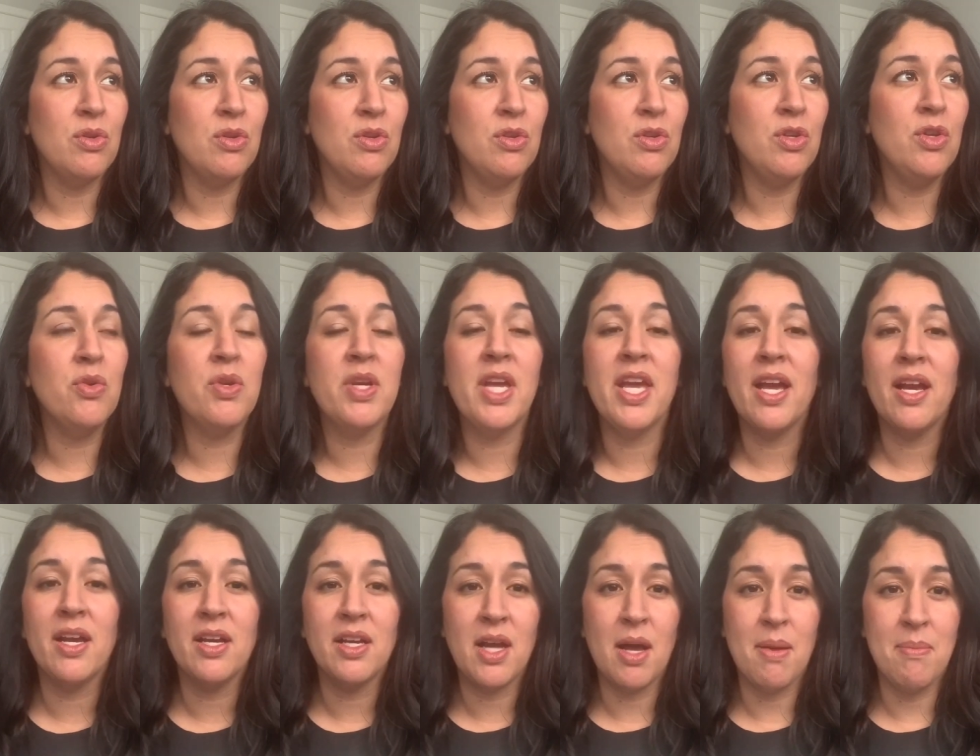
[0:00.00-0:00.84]
you
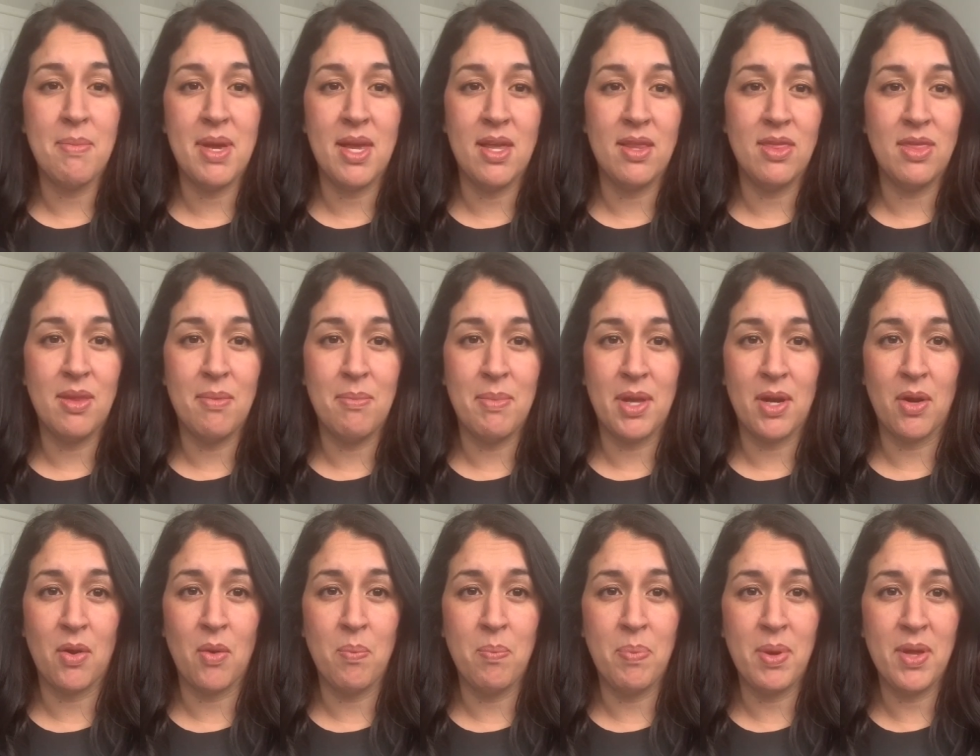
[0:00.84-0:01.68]
can't come in the
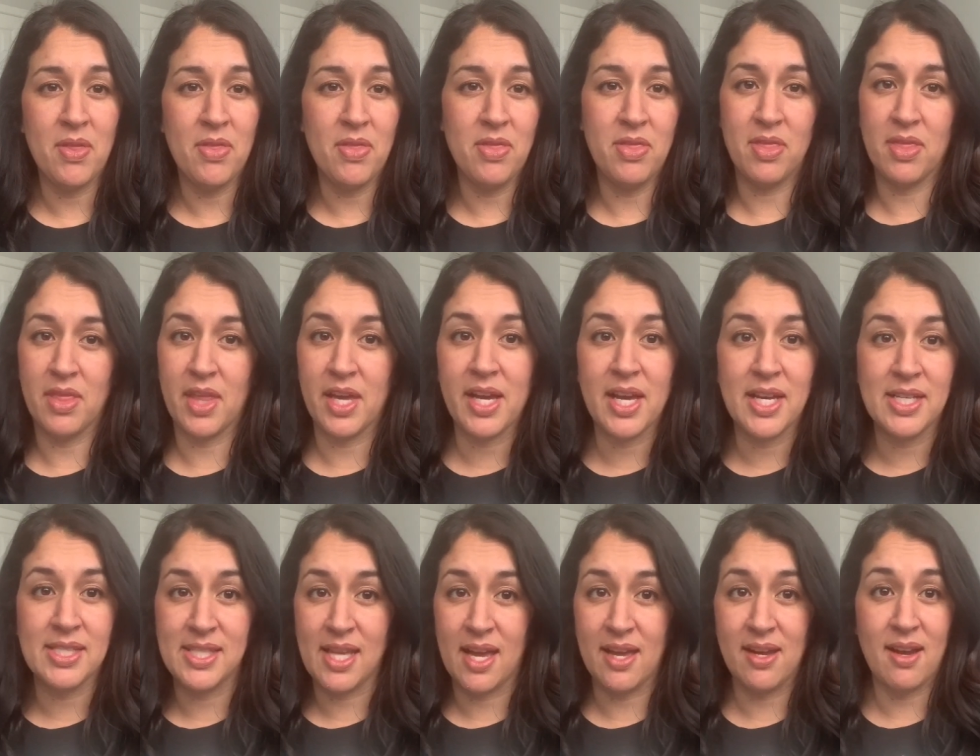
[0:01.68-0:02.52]
middle, but like I
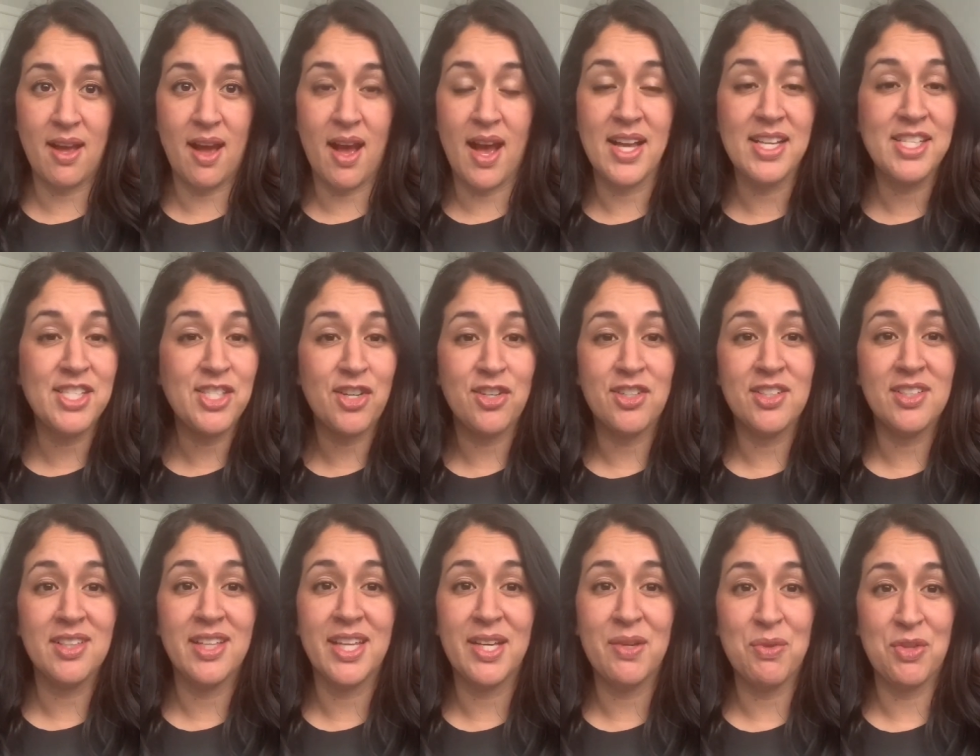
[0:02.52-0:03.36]
said, I
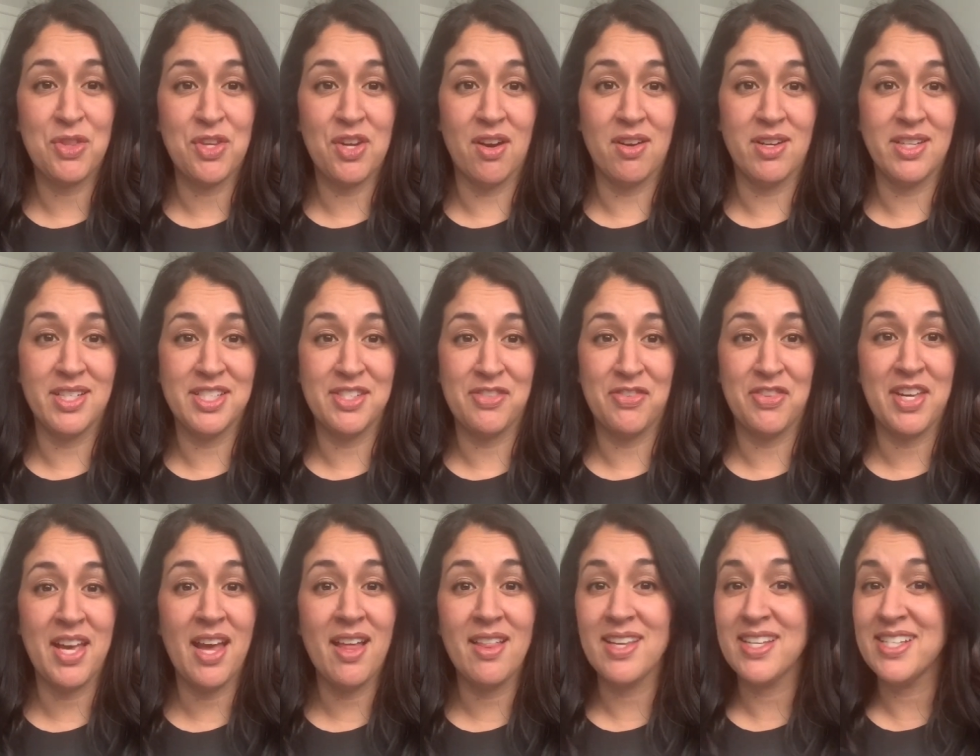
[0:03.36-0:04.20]
started late with Guardians of the
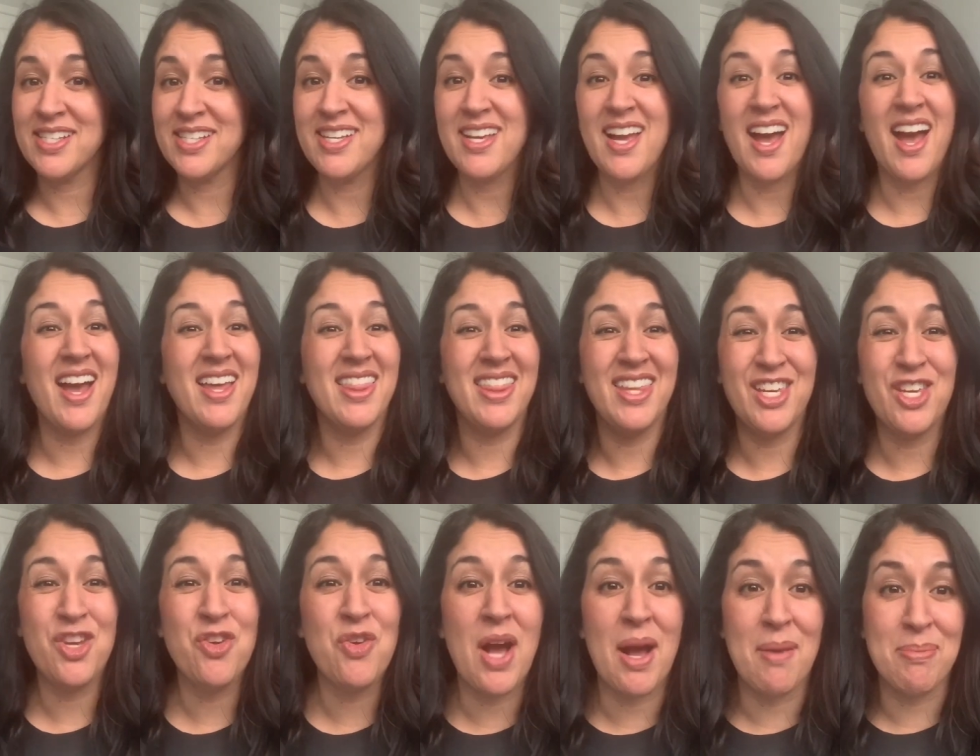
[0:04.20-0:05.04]
Galaxy. I
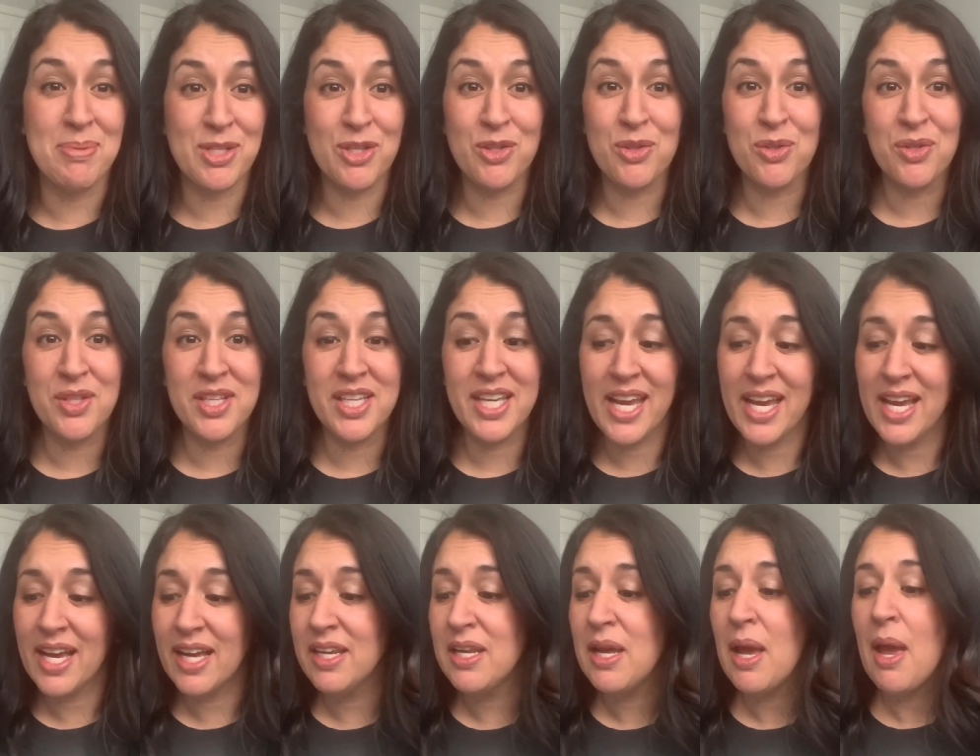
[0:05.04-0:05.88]
think you absolutely
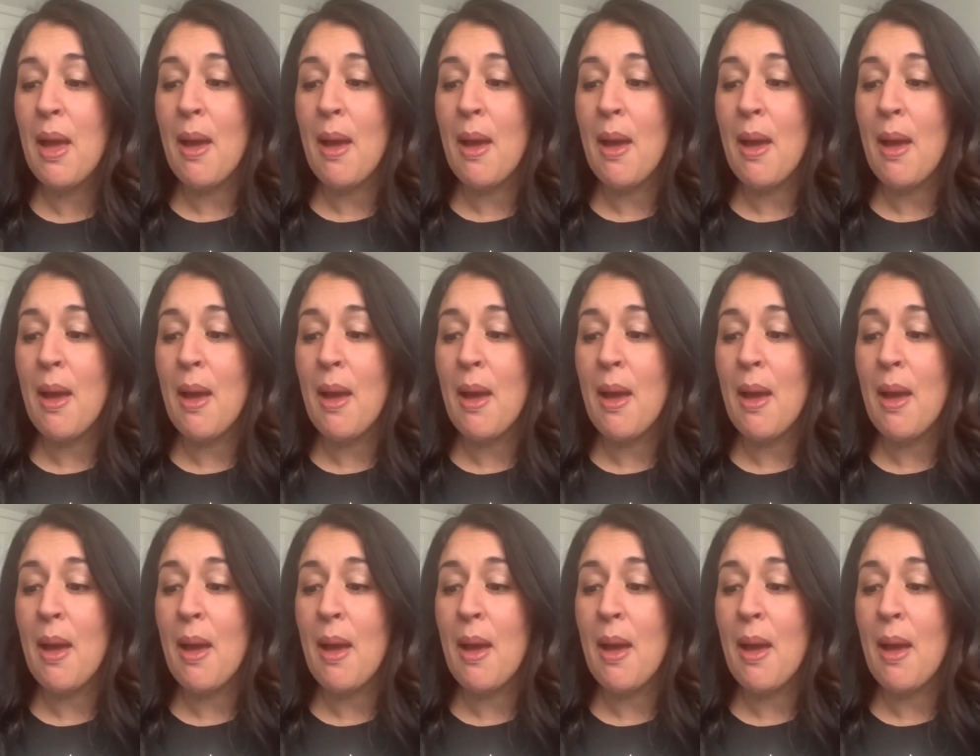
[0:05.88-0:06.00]
can,